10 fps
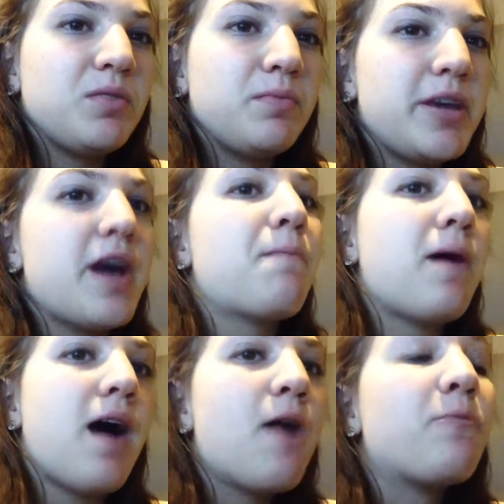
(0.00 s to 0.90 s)
But yeah,
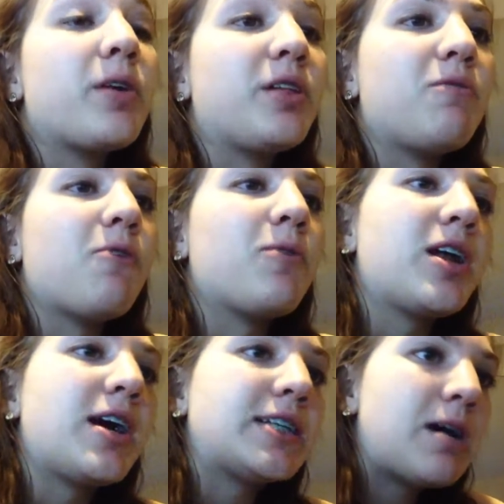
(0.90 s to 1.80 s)
I really want to work
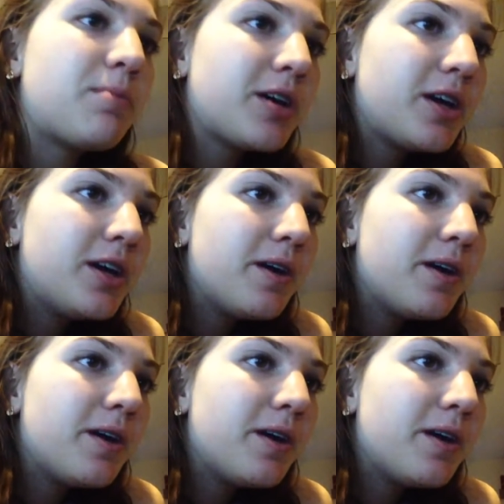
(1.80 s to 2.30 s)
at Hot Topic.